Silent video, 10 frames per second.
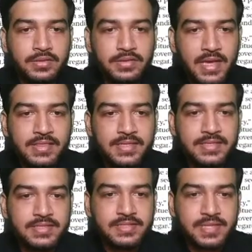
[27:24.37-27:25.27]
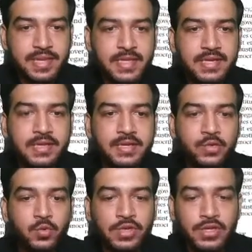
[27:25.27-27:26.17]
Then the second
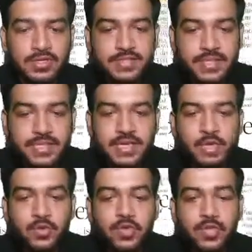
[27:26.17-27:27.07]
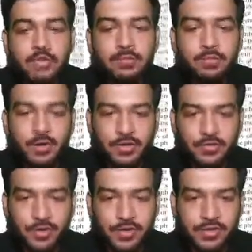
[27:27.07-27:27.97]
editorial is equally
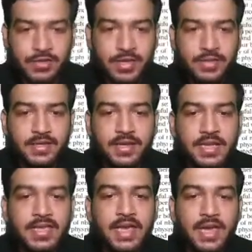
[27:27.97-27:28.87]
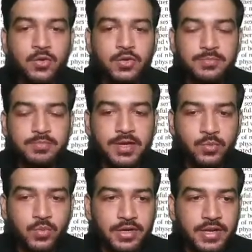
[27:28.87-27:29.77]
important for us. The Delhi High Court
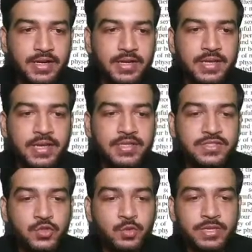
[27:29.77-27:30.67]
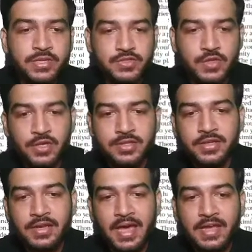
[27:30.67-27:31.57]
split verdict needs to be resolved.
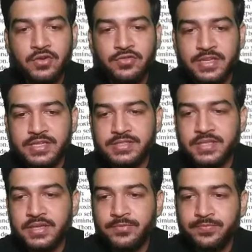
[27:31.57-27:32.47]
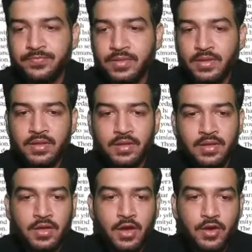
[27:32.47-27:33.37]
The line of reasoning
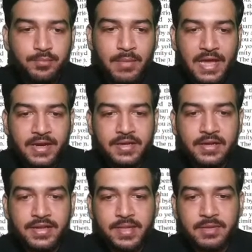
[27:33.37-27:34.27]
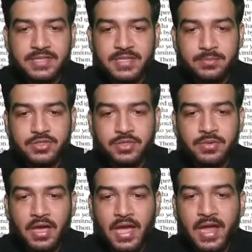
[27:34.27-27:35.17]
of marital rape
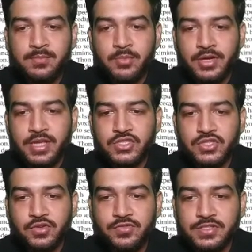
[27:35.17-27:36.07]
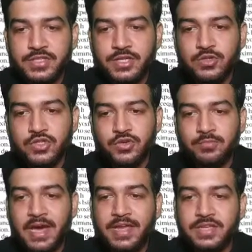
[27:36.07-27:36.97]
exception and protection of institution
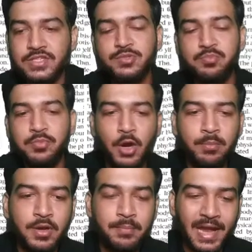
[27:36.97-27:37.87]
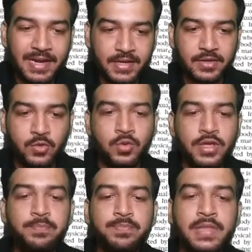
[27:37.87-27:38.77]
of marriage is problematic.
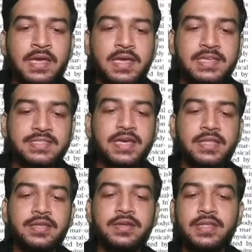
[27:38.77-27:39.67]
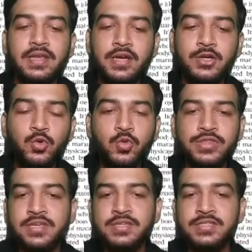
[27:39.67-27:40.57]
Okay? Iske andar there are two
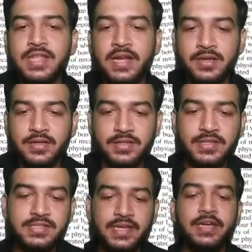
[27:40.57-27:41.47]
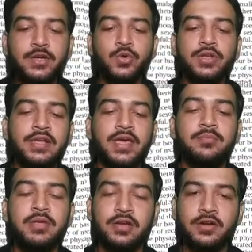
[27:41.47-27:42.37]
things that this editorial
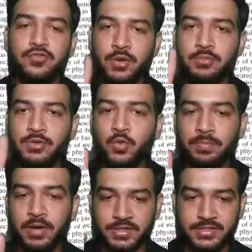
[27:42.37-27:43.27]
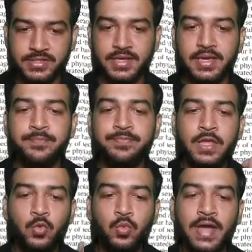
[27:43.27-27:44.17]
can be learned from two parts. Okay?
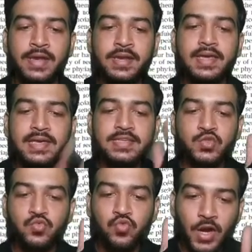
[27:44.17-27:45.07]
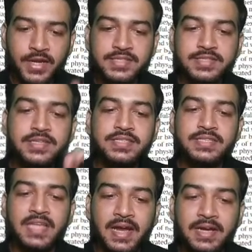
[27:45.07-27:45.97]
One is what is the
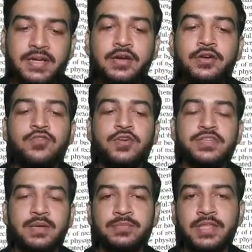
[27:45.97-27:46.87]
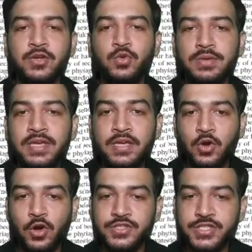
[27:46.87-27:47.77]
standard for something to be
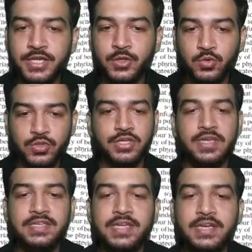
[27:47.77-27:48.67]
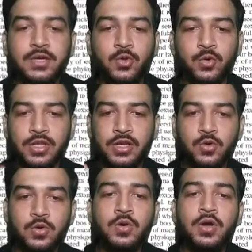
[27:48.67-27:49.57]
constitutional. Is editorial
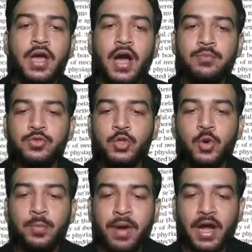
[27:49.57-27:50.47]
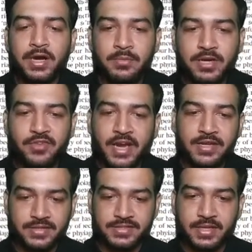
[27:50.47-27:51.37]
ko hum do part mein
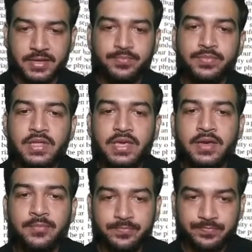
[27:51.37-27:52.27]
divide karte hain. Okay?